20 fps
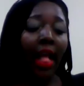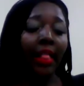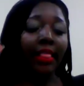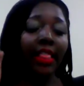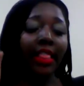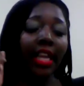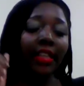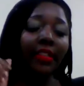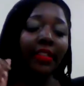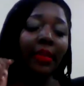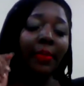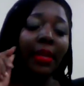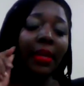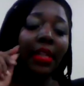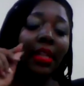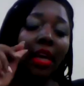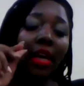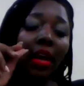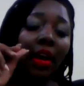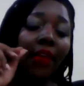than to be
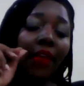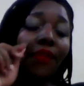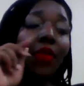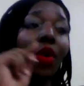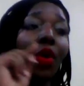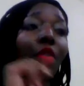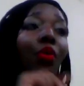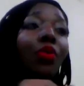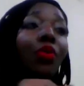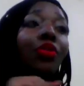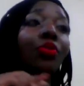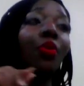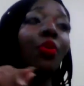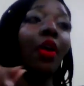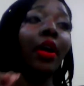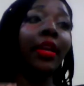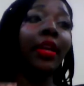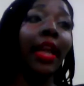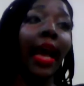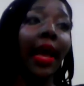loved for who you
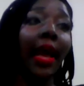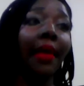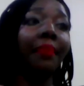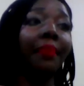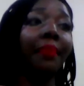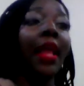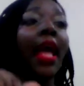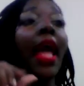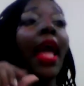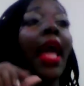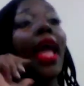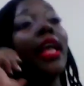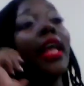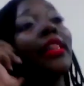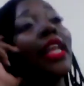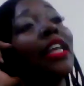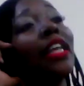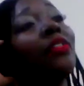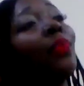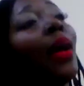are not. And
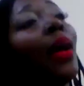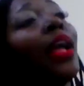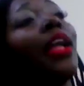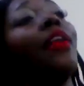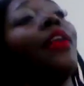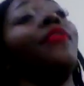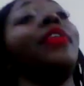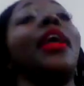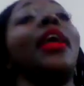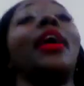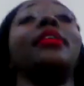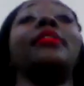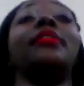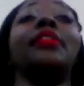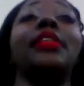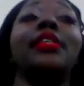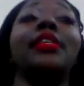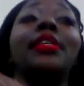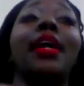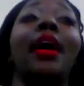that's why every day I
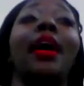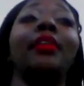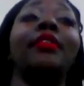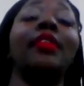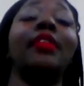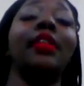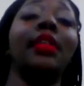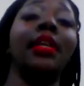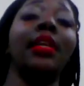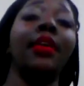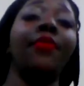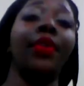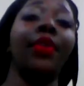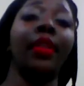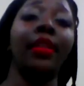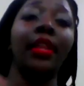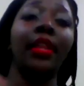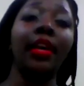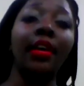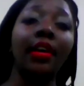tell y'all to live
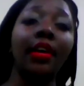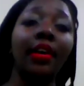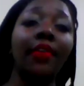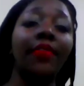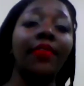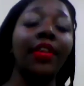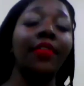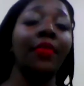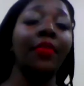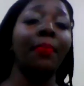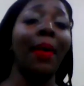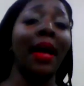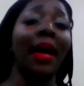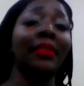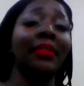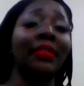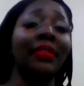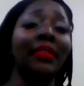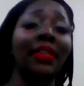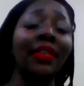in love, live in
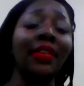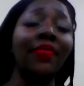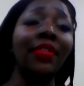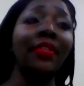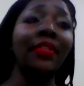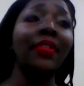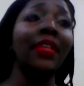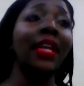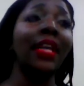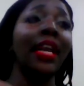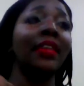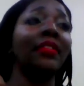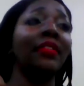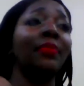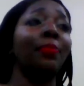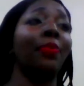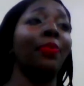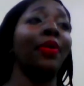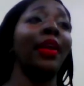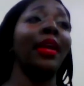positivity, and
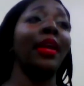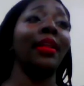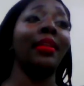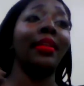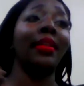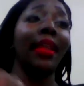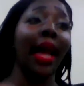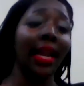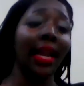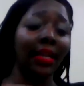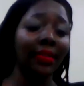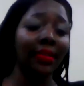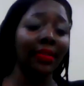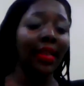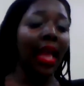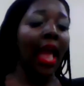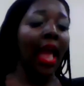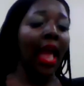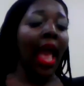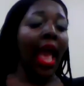spread light.
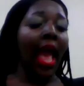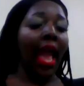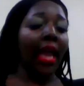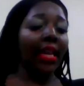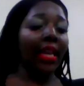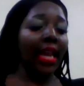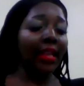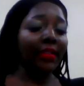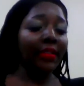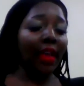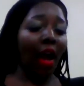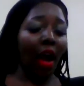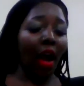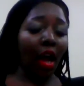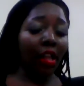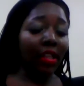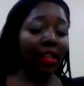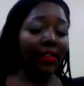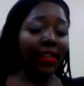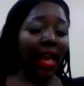And that's
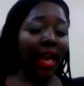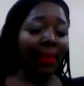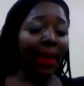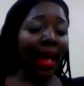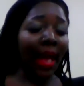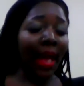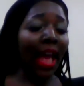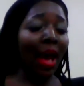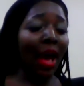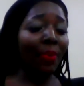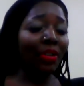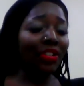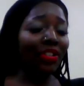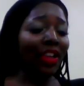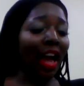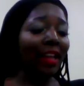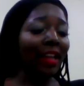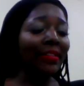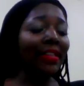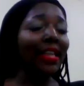all the time I have with
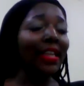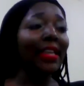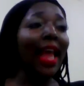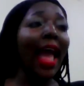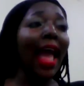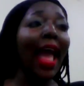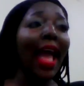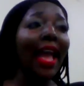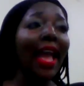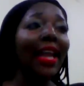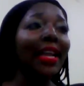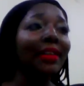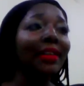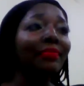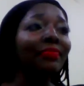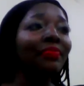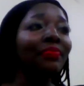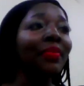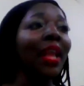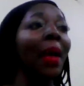y'all today.
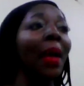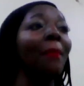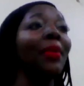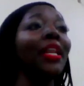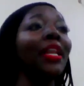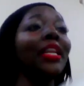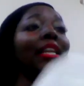But in